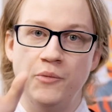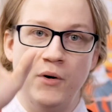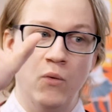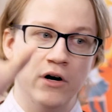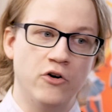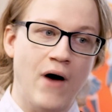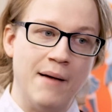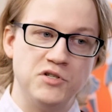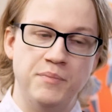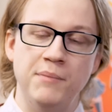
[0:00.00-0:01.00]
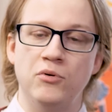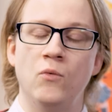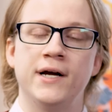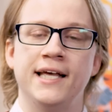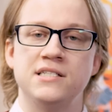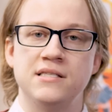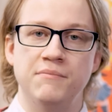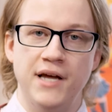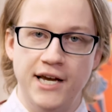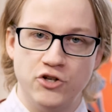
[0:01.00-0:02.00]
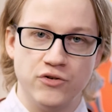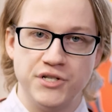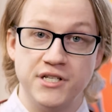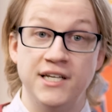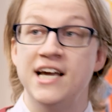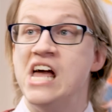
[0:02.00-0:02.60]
should be what grabs people, what gets them interested.